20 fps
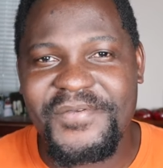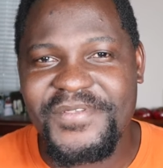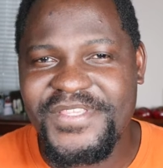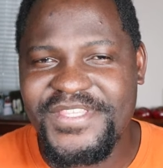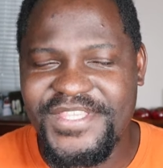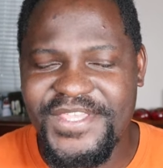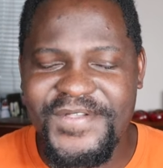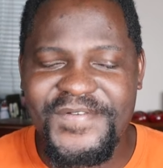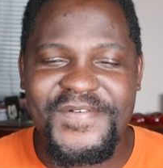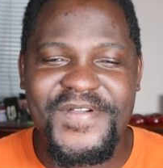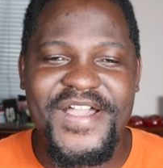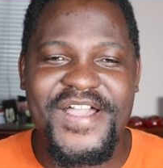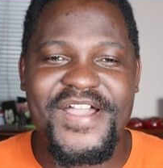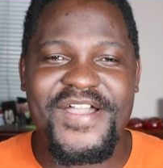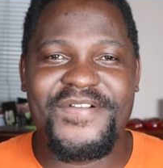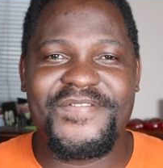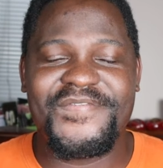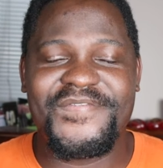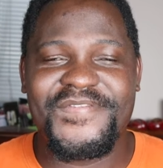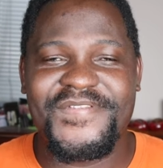we still
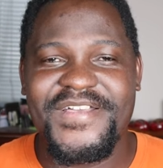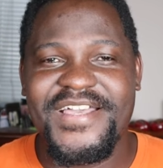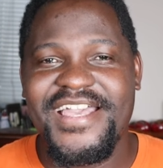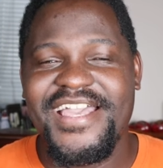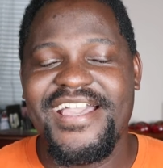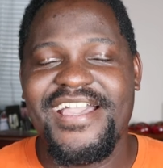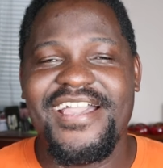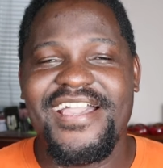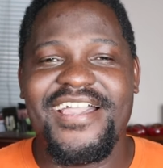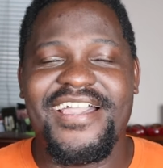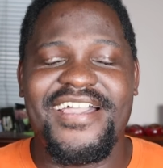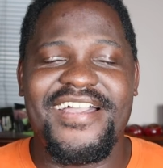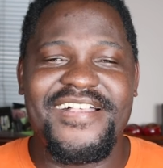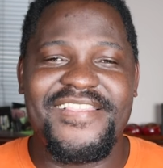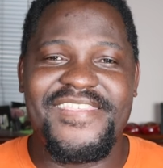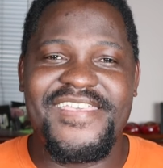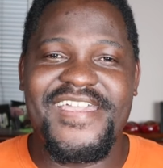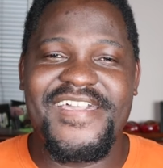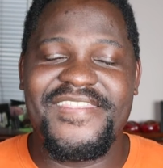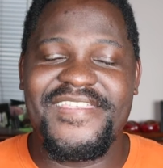have
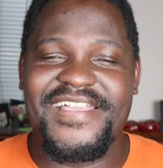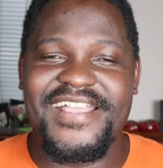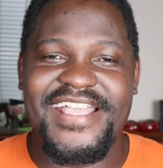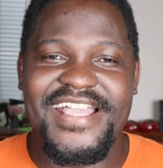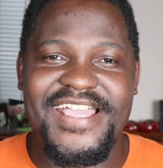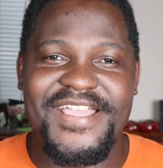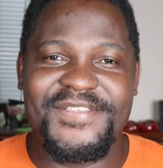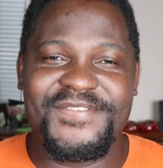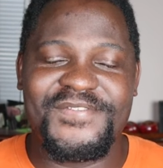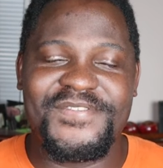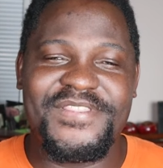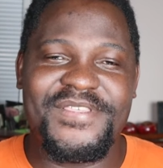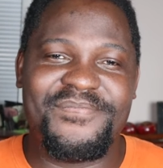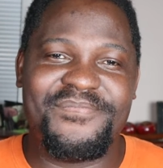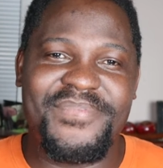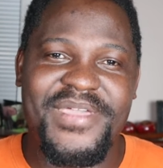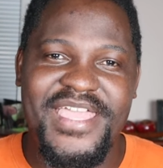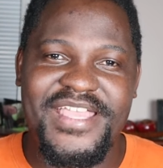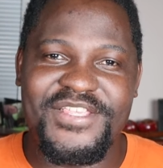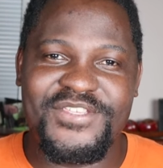have the other guys on the
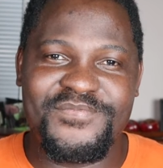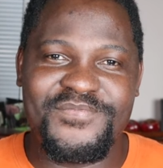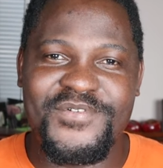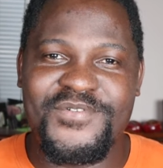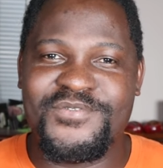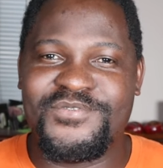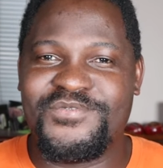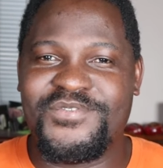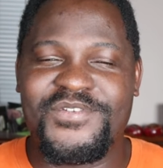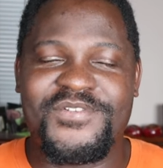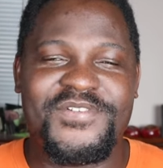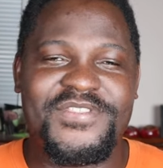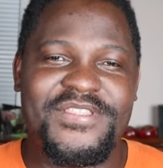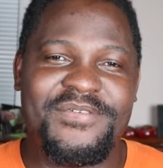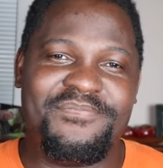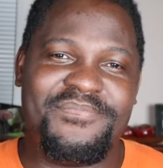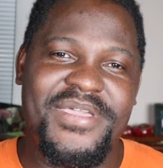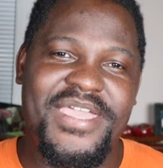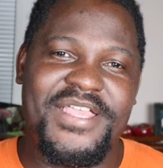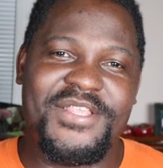bench, Mudryk on
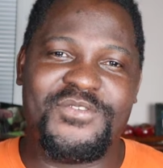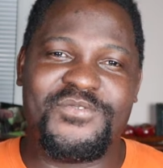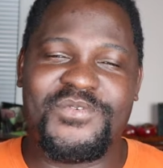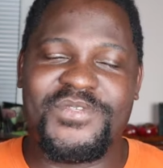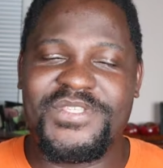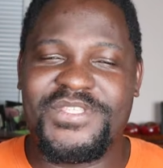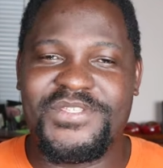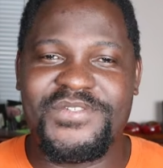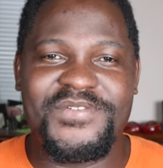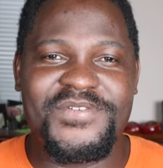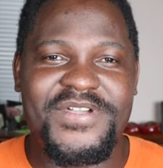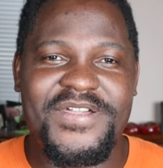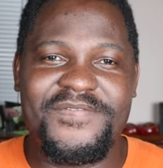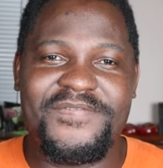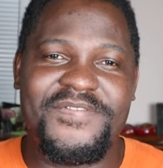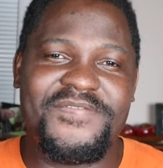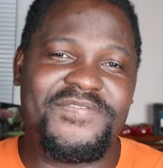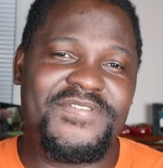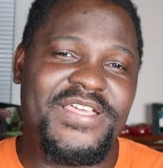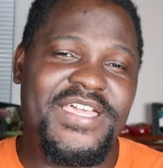the bench. We still
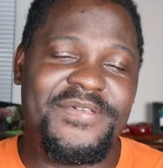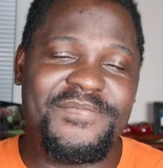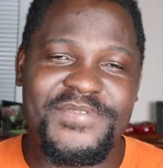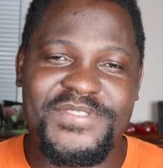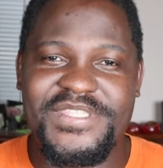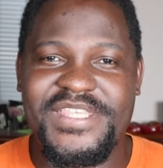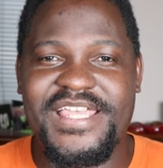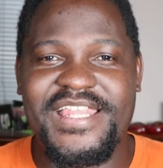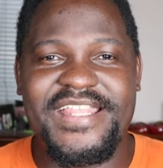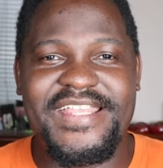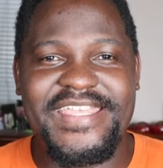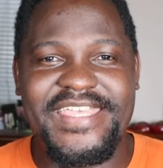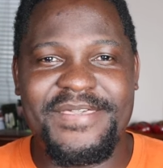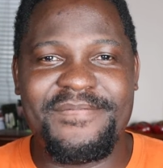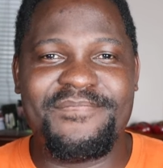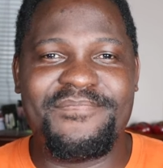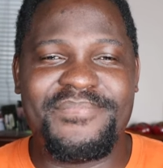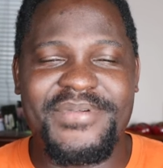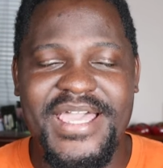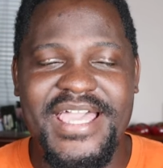have, if Raheem Sterling
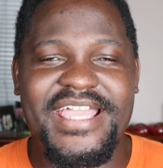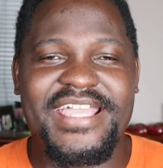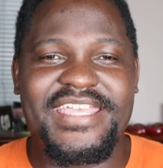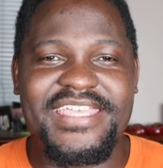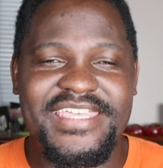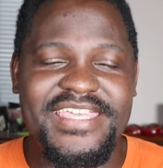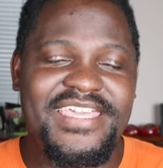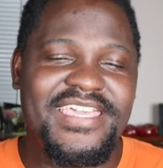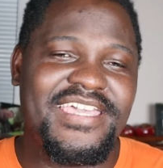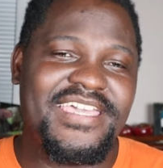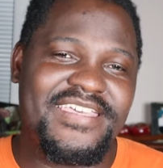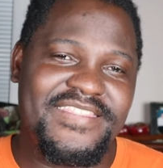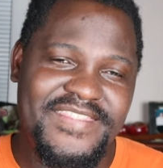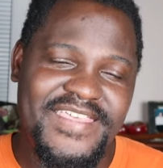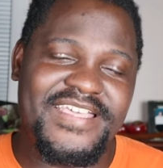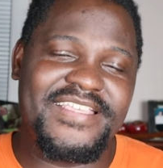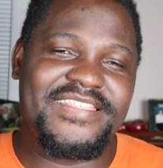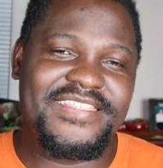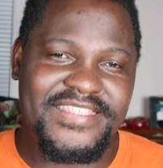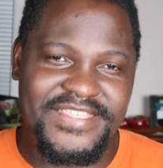came back
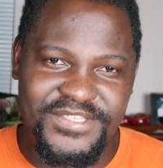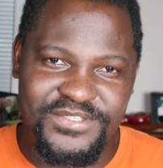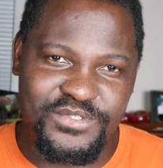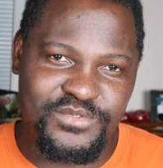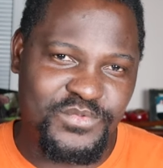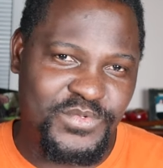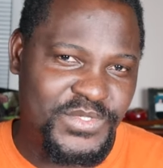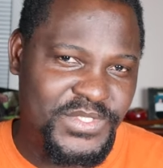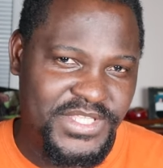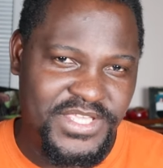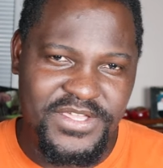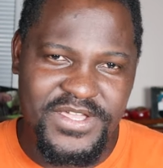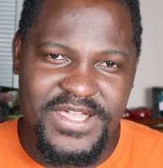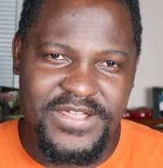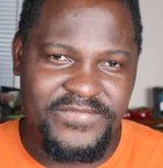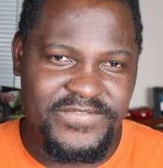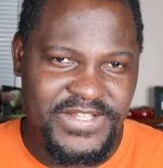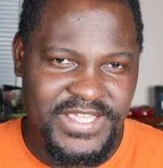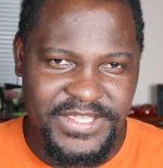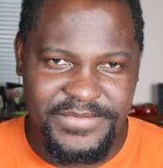next season, we still
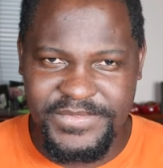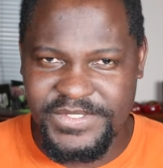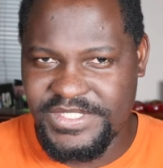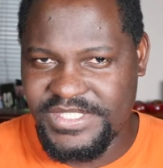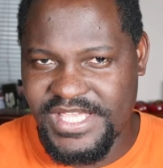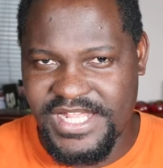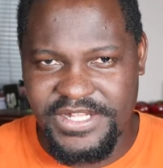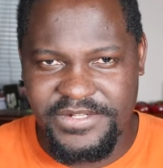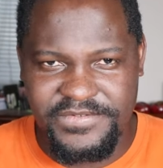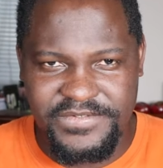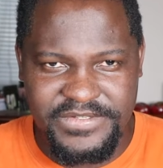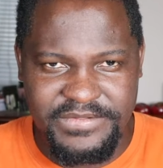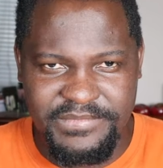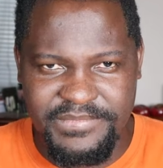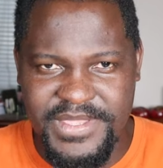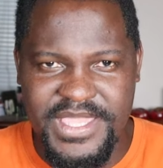have Raheem Sterling on the